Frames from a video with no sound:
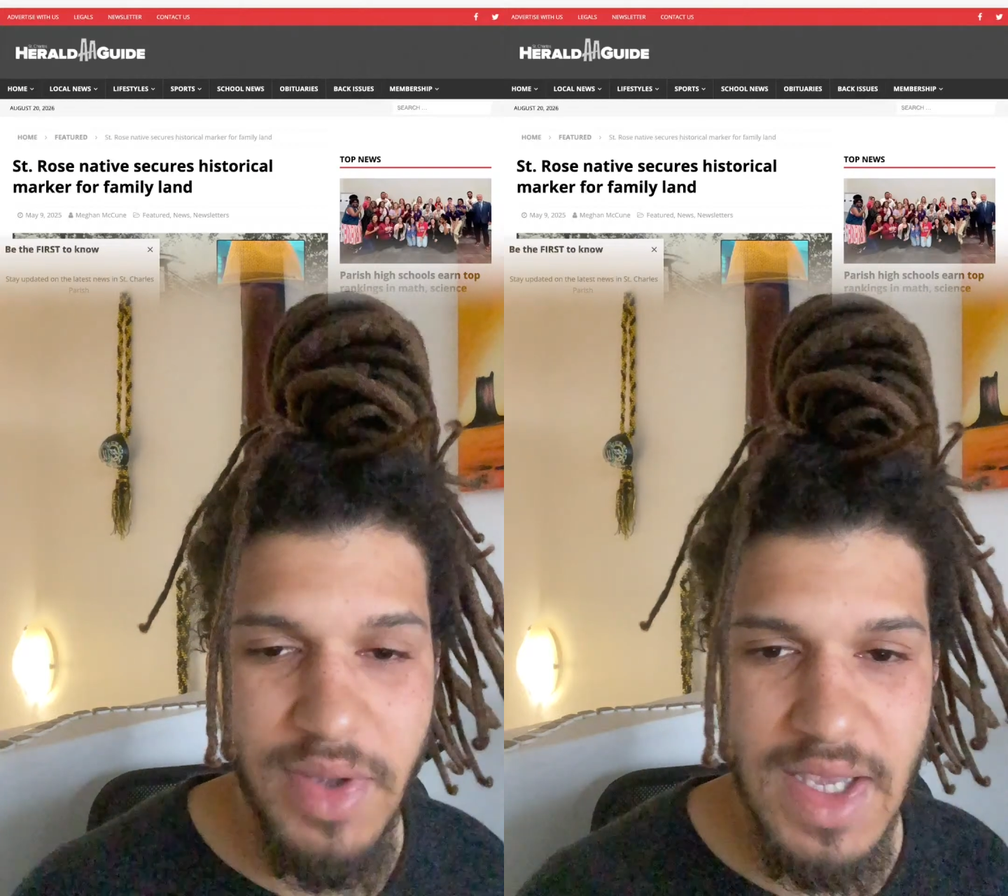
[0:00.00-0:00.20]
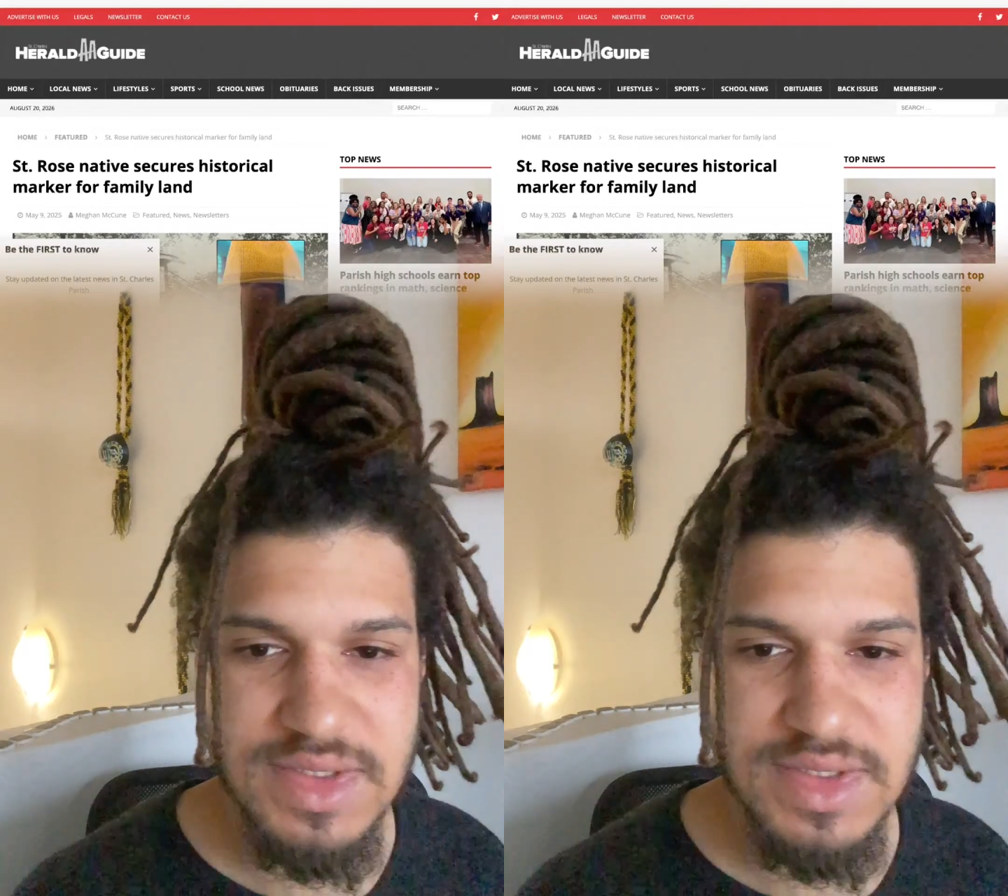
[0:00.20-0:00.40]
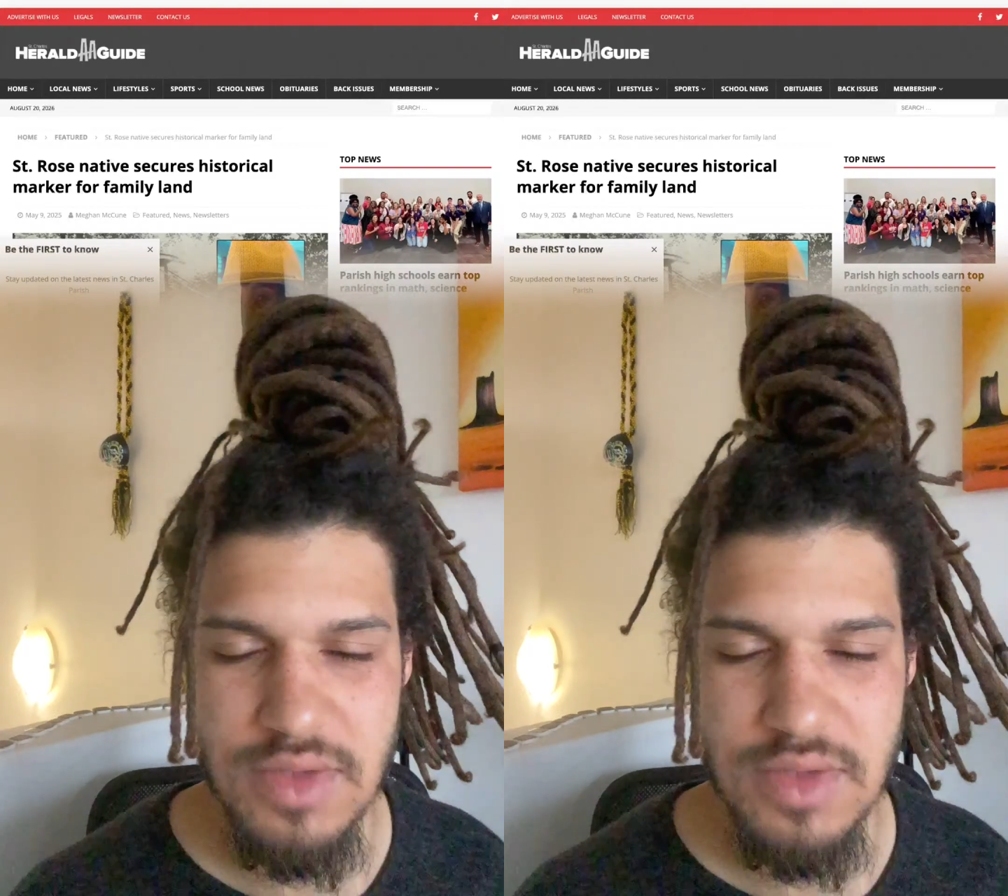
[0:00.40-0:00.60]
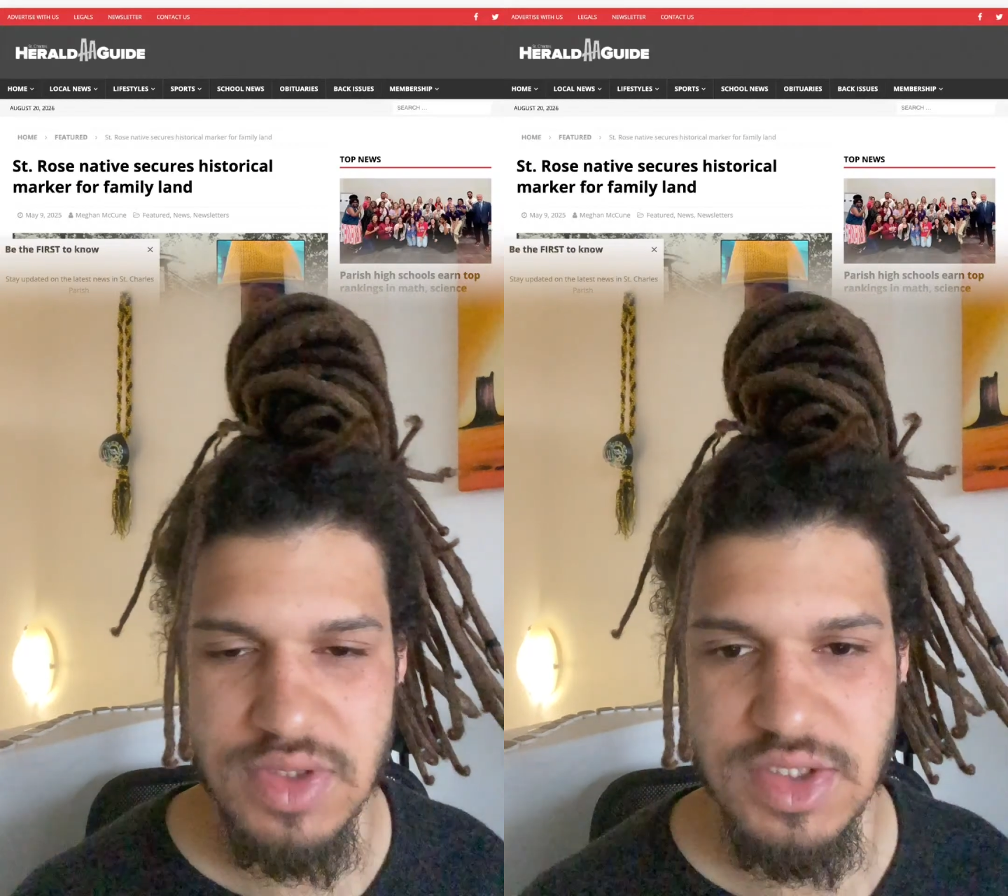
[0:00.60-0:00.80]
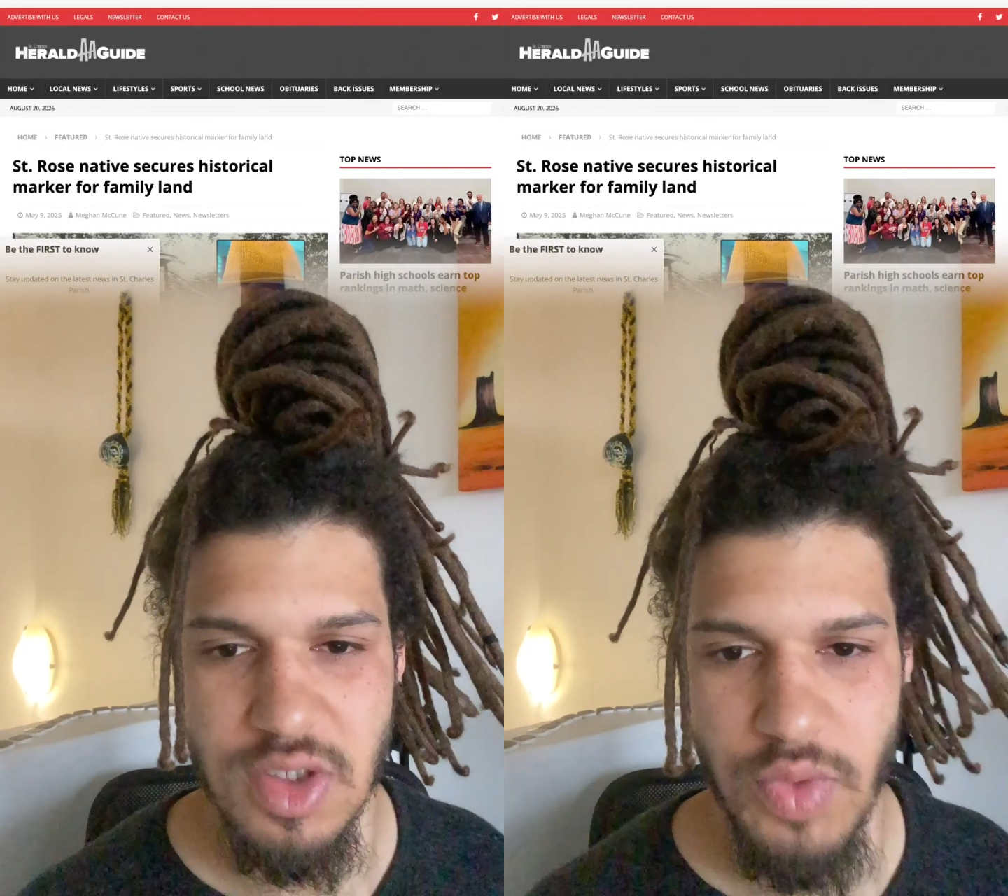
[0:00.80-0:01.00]
pass down to
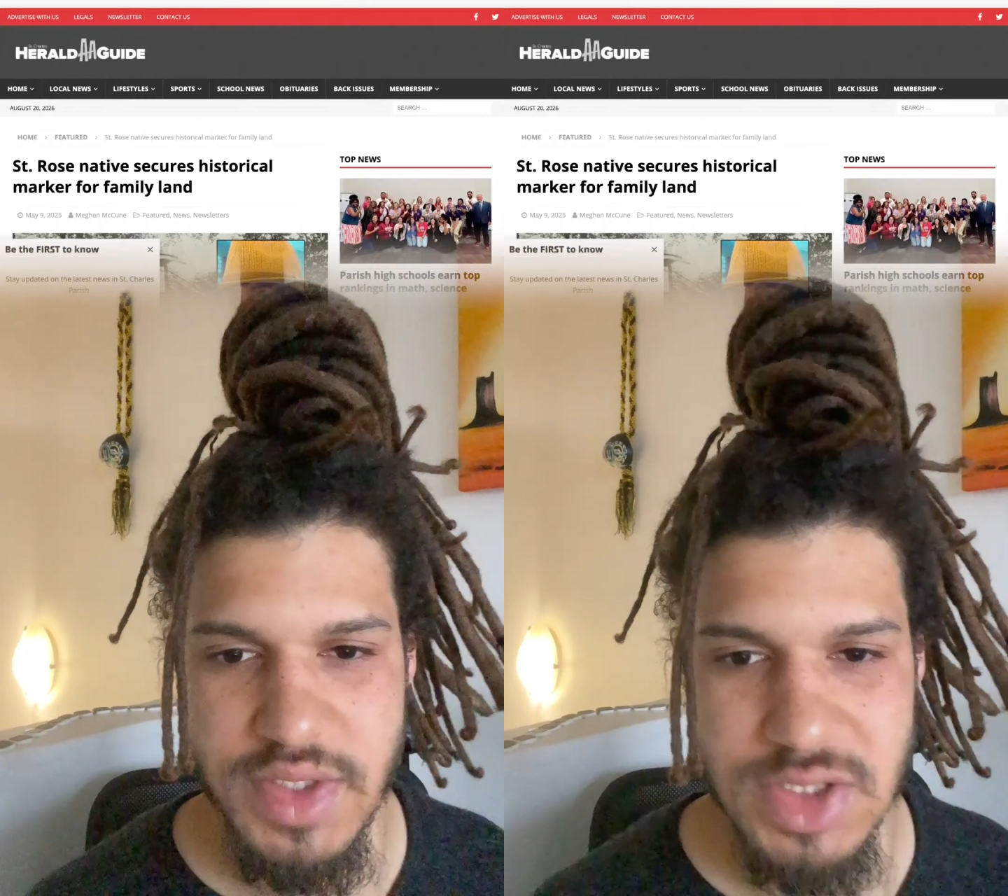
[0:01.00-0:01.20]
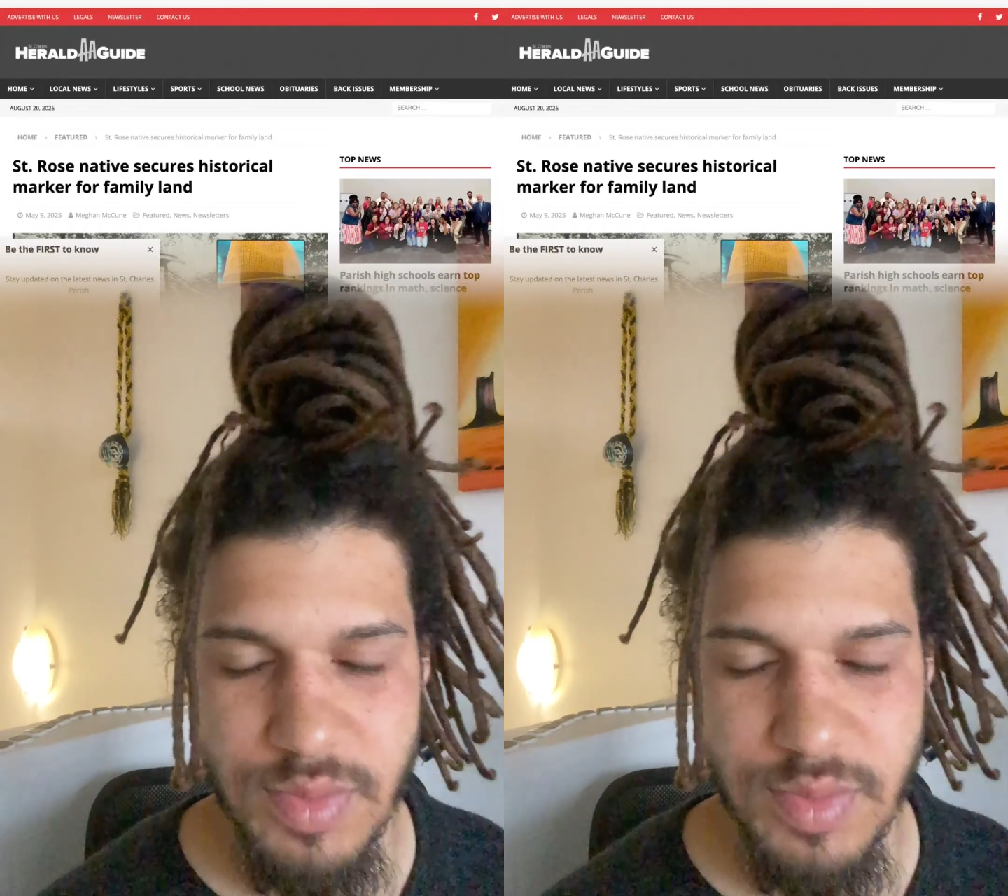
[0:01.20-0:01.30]
their generations,